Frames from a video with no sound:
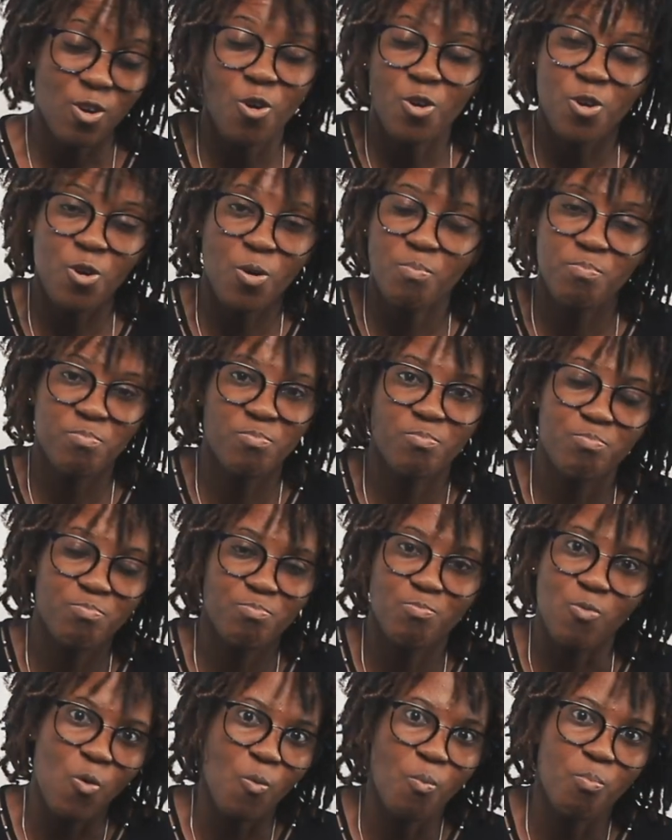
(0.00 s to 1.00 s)
or your
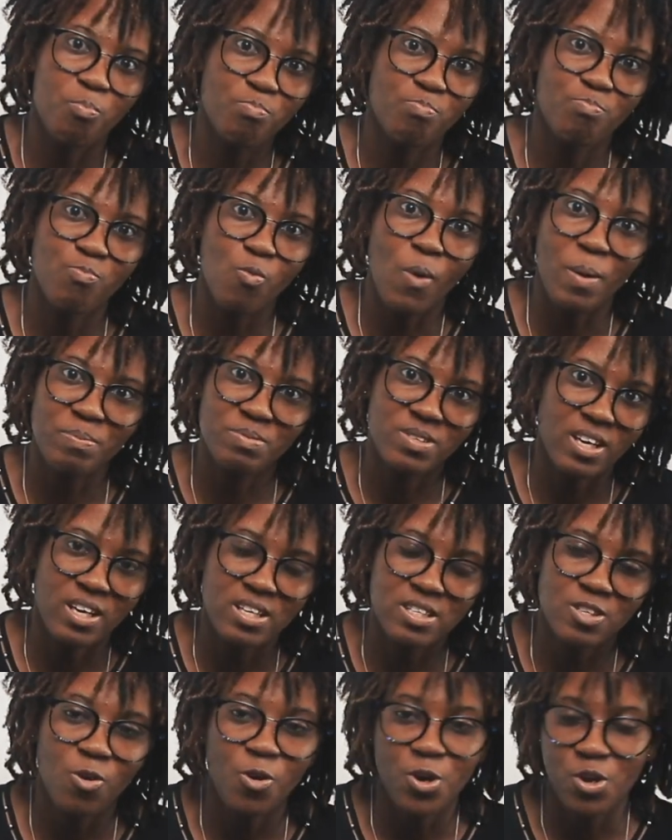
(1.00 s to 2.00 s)

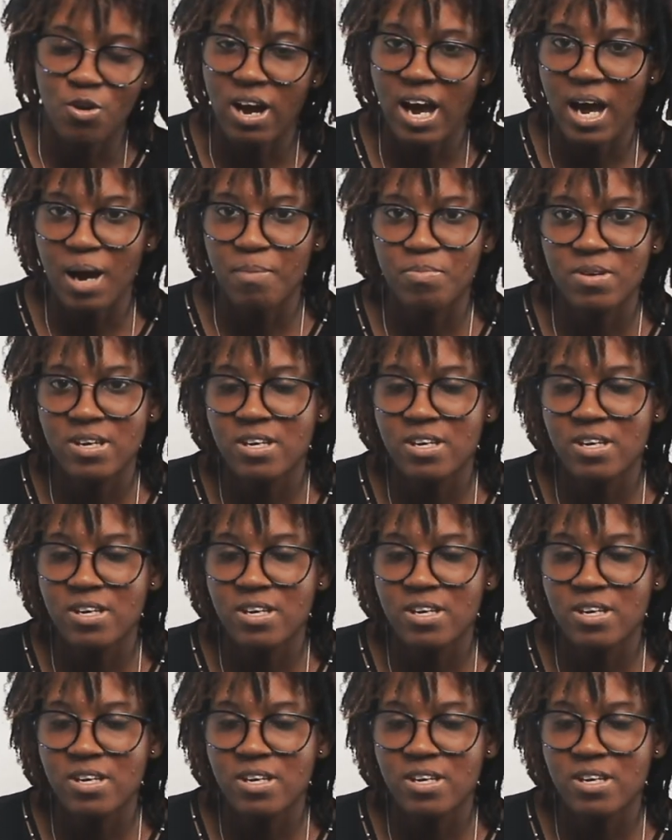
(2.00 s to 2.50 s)
website or your app.